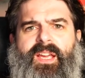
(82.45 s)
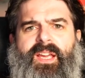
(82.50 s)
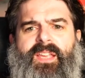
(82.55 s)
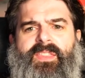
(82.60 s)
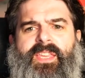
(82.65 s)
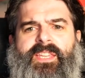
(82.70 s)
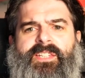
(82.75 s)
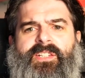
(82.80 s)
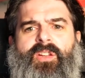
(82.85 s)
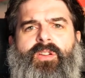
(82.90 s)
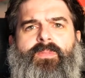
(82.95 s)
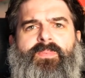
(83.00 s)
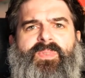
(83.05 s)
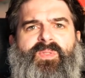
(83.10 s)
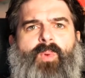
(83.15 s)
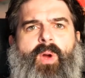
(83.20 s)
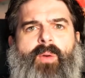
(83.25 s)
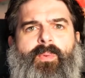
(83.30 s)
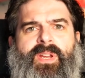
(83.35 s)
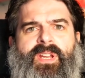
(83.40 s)
There's loops
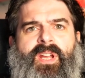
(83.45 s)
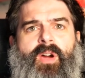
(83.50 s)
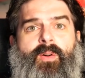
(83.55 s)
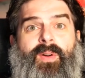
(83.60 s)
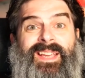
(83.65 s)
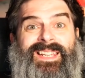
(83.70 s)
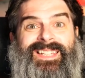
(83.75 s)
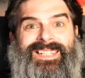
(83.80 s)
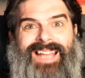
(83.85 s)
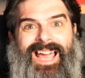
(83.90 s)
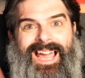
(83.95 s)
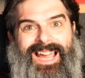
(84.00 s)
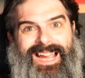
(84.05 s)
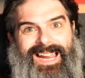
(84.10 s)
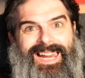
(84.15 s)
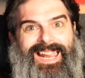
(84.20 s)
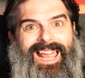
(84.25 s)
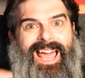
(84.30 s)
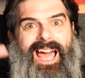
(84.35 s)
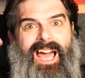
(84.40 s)
where we know
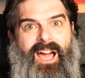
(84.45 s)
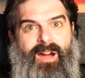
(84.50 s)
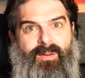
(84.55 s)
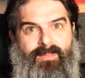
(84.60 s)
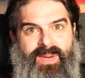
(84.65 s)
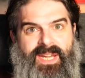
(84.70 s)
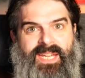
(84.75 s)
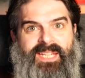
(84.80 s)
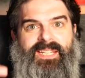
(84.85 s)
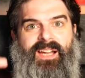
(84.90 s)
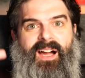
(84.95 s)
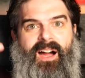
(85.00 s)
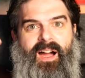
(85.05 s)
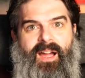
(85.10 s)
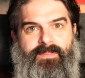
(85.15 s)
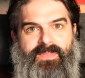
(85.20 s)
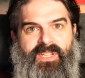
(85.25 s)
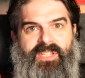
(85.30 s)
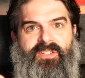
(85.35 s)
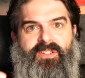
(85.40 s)
exactly how many
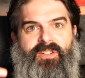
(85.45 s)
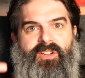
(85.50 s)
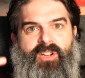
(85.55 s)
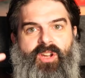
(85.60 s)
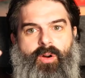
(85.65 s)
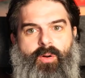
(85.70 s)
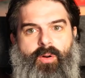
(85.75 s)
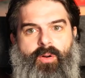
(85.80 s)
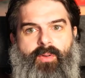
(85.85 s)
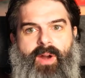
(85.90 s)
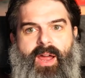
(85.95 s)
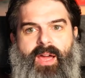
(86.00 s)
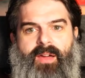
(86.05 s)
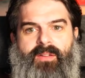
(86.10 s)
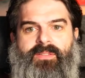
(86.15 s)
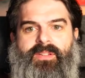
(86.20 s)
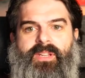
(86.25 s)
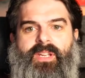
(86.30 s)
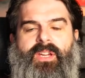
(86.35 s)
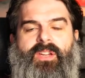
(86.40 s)
times it's going to go
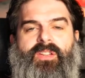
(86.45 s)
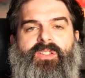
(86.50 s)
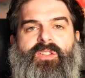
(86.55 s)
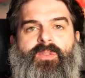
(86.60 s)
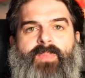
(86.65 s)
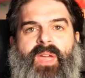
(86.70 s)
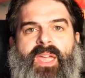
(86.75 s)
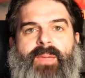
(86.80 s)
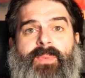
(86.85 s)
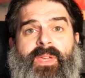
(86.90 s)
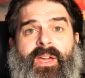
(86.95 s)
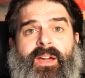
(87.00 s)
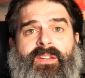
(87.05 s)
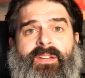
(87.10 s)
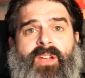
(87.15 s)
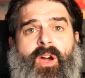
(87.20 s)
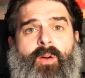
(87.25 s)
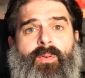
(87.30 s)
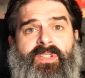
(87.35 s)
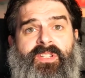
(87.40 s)
around. So maybe I
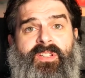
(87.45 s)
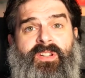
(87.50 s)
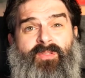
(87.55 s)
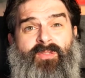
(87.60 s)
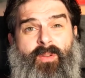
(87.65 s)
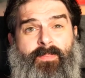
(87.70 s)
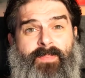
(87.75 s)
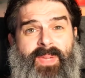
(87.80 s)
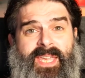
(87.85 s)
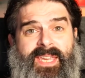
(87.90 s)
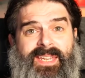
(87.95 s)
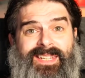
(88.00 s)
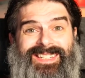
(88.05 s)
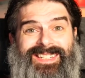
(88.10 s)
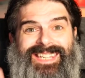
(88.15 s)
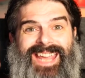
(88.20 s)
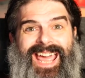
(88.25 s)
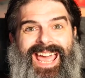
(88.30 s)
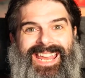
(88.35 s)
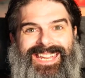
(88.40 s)
know it's going to repeat
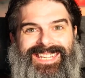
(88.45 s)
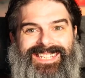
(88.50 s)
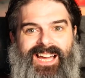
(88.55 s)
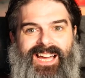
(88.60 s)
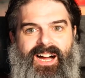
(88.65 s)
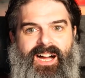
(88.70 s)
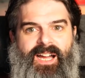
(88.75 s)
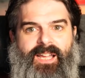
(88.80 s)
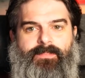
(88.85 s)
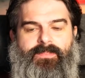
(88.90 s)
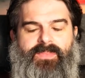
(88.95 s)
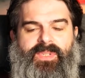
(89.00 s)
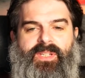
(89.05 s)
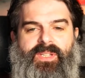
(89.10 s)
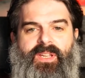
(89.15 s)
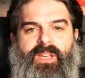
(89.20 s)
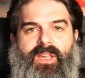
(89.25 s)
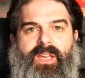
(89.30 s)
10 times.